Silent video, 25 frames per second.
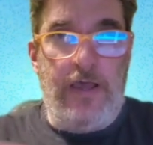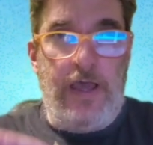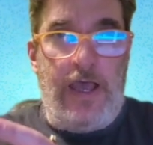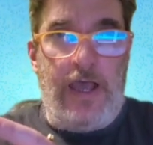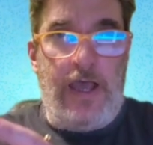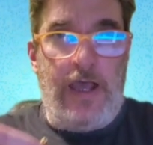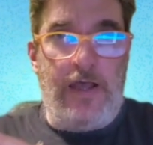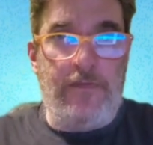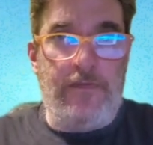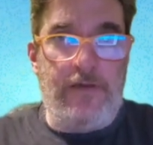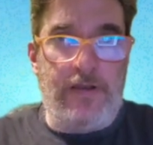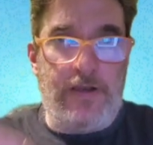
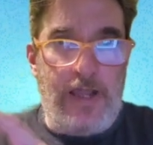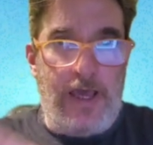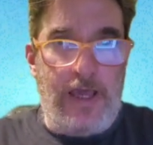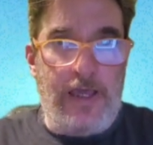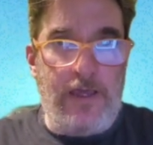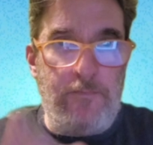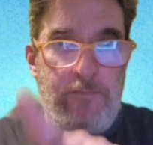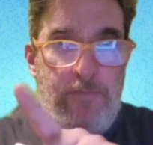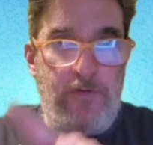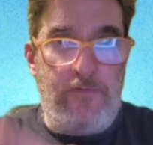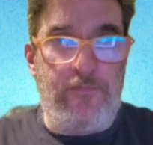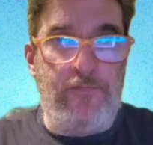and the
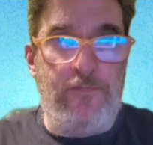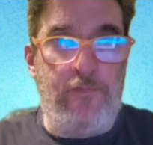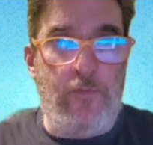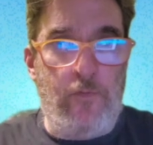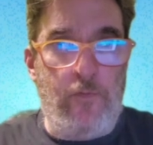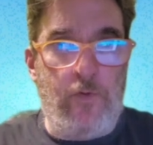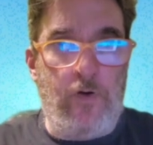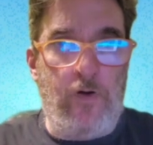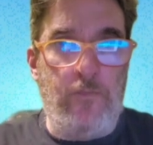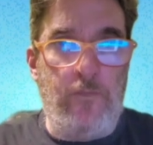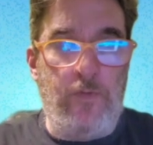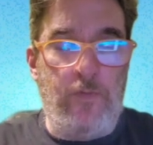night
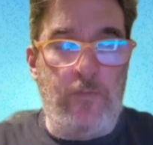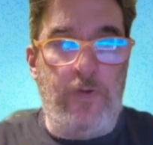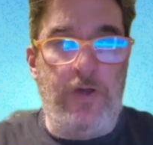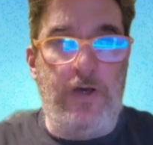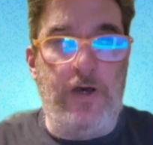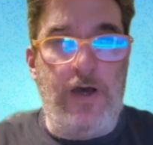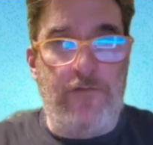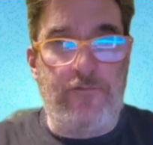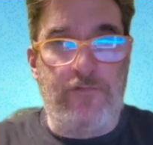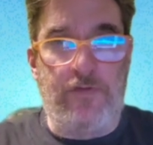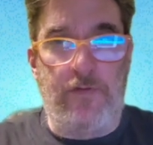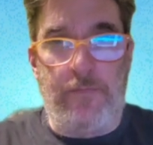before, when we
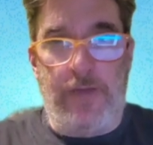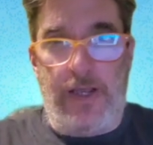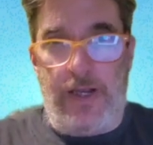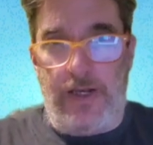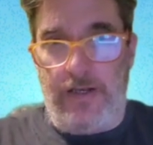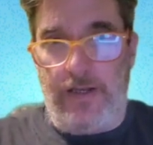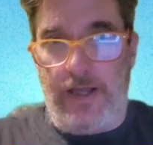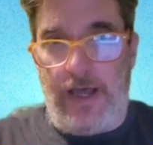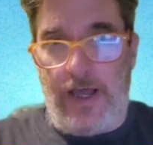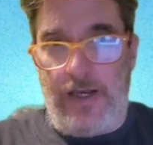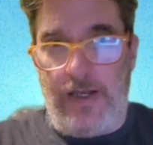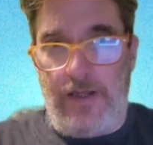left the
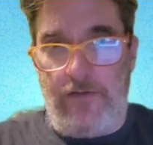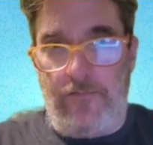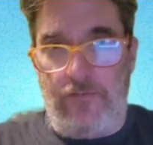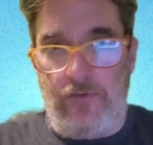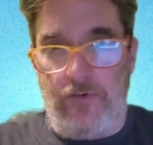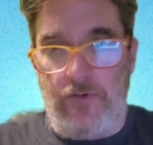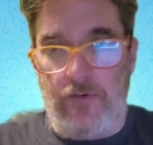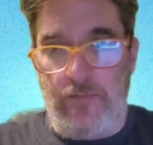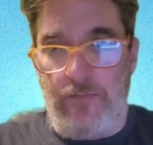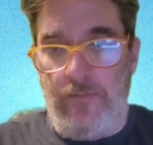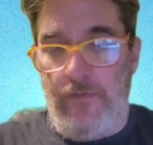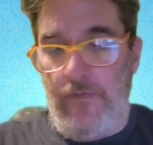main dining
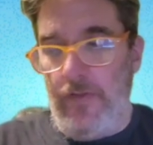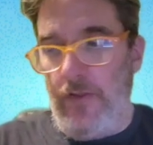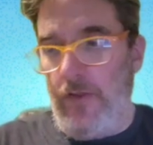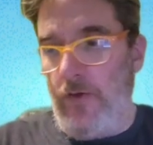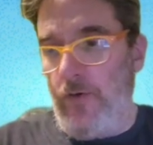room,